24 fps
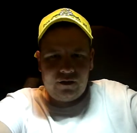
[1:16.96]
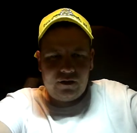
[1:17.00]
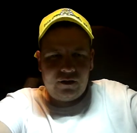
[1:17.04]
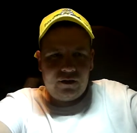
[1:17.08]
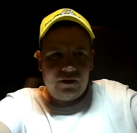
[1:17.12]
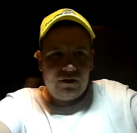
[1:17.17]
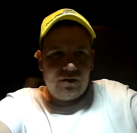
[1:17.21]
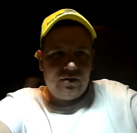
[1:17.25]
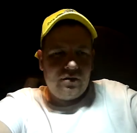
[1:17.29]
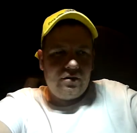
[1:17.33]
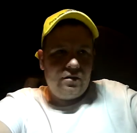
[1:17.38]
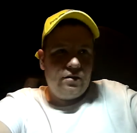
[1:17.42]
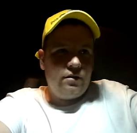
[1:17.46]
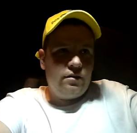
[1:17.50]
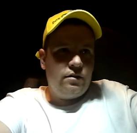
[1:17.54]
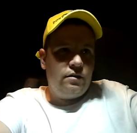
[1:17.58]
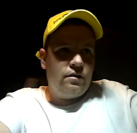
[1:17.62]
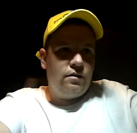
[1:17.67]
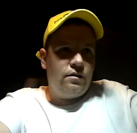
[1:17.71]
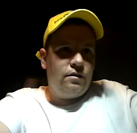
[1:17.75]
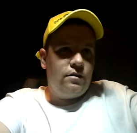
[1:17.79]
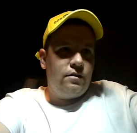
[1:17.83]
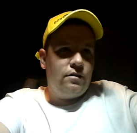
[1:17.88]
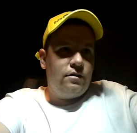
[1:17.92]

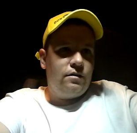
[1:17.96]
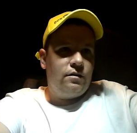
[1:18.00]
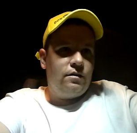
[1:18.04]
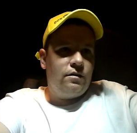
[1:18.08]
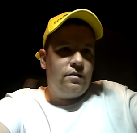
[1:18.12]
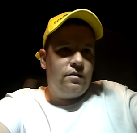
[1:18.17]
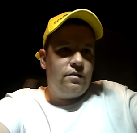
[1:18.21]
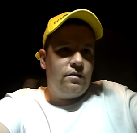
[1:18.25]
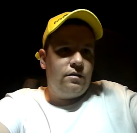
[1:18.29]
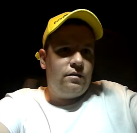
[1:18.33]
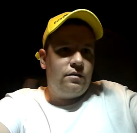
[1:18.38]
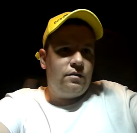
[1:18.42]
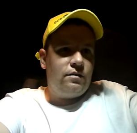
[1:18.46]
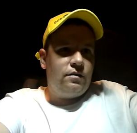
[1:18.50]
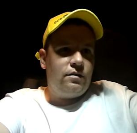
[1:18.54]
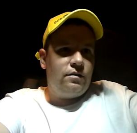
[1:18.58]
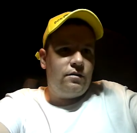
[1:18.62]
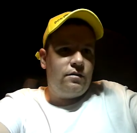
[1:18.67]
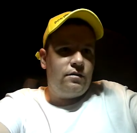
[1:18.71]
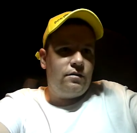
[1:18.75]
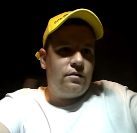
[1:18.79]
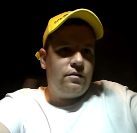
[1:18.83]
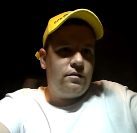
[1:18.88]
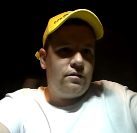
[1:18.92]

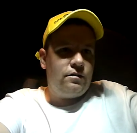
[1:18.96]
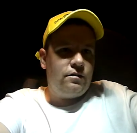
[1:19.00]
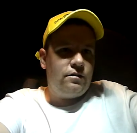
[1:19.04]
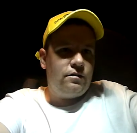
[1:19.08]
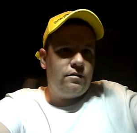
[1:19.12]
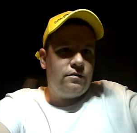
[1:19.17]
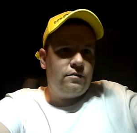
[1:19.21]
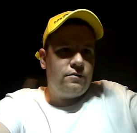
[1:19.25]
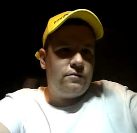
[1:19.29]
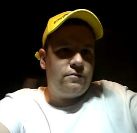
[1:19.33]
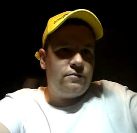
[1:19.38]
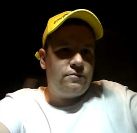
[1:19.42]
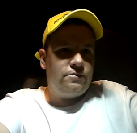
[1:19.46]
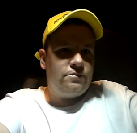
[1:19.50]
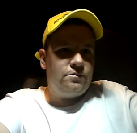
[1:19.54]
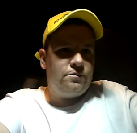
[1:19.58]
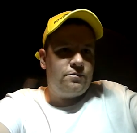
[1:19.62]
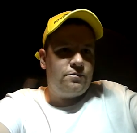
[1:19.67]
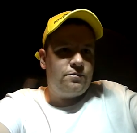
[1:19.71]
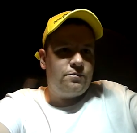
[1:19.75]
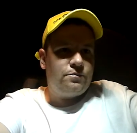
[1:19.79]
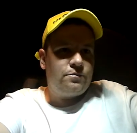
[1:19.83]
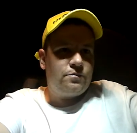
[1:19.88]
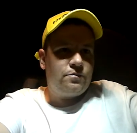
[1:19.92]

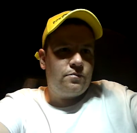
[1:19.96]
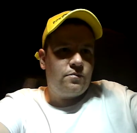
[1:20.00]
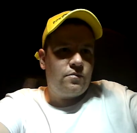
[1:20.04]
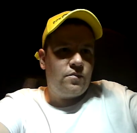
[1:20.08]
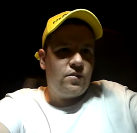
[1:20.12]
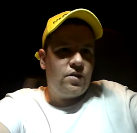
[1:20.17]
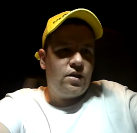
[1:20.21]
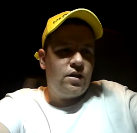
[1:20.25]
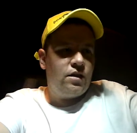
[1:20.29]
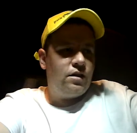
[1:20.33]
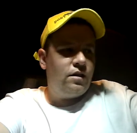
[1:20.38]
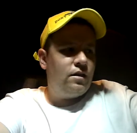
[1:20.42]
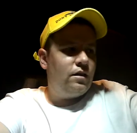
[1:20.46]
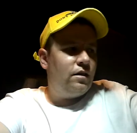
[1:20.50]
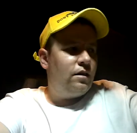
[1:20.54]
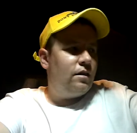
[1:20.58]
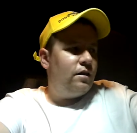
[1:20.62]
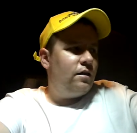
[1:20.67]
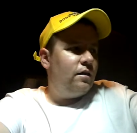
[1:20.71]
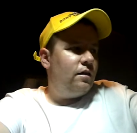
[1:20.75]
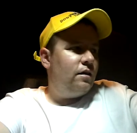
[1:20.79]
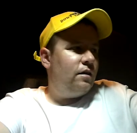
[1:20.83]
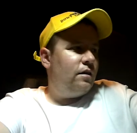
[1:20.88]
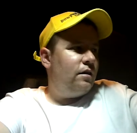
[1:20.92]

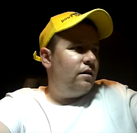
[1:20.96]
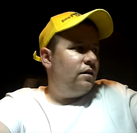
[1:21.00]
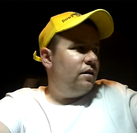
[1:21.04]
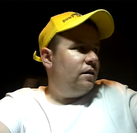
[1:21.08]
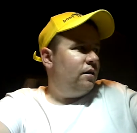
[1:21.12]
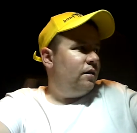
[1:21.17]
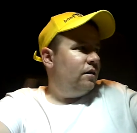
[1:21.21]
[no speech]